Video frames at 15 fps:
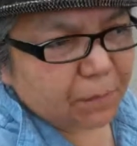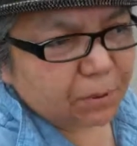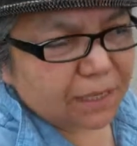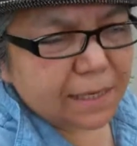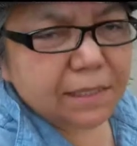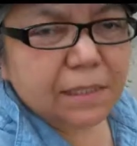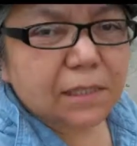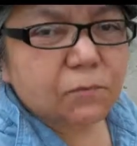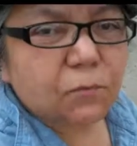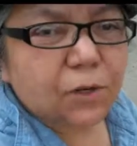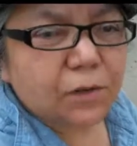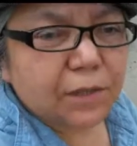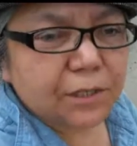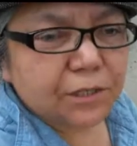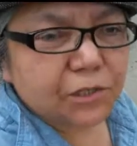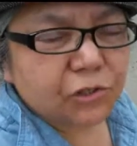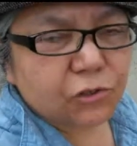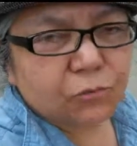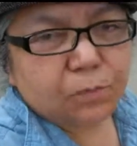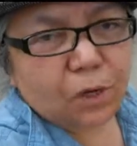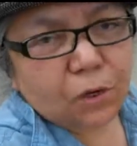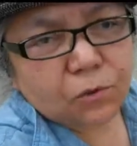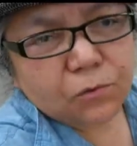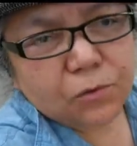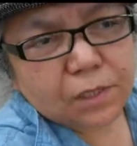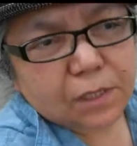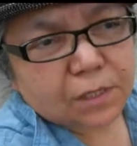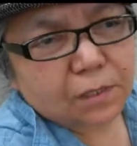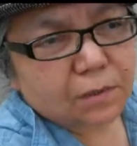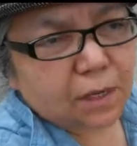places where they just do
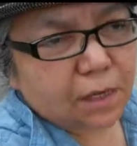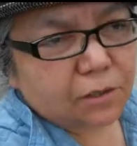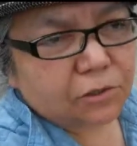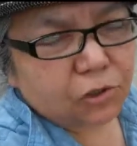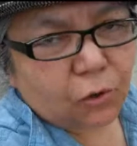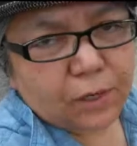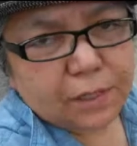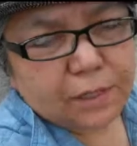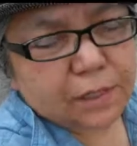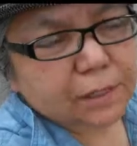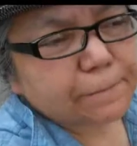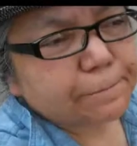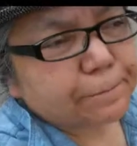bones and, and joints.